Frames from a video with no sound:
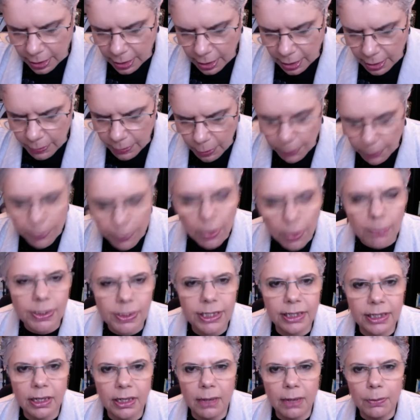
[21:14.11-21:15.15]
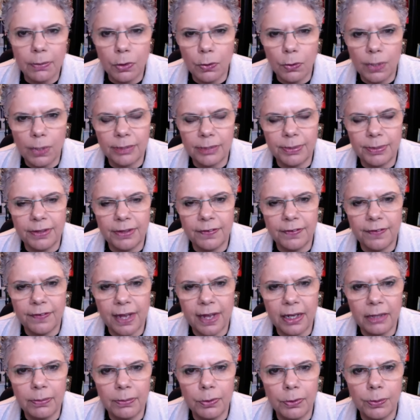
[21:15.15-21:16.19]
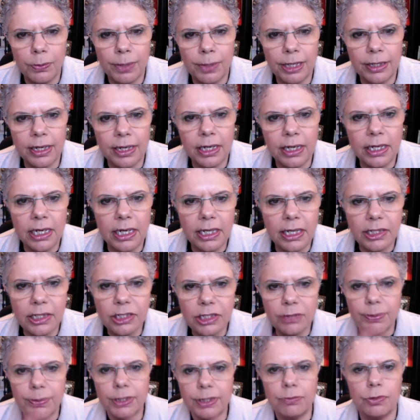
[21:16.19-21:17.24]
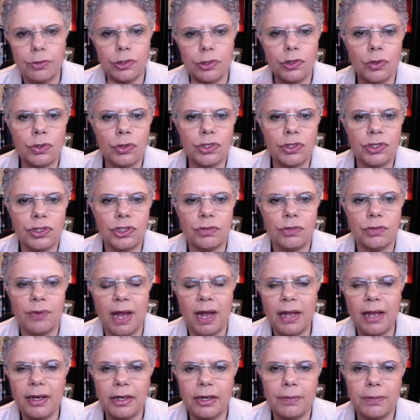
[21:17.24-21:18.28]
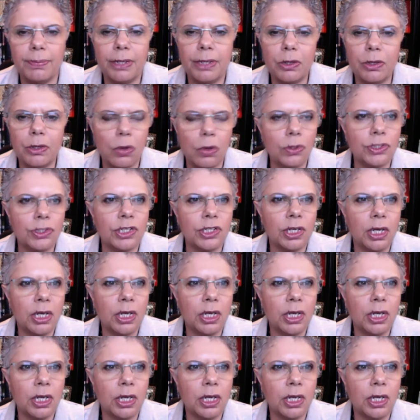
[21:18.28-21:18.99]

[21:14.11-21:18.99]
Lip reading: I'm not promising I'll always be available, but there need to be resources around it, because